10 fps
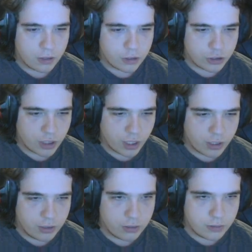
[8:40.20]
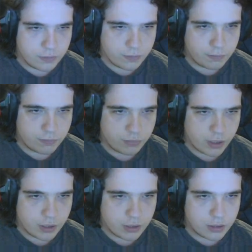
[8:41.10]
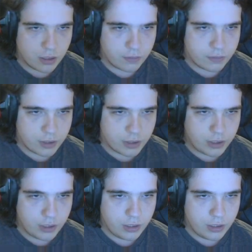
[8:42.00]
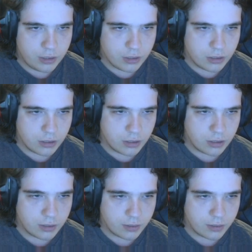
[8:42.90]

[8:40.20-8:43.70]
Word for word: just kind of bring this off to here.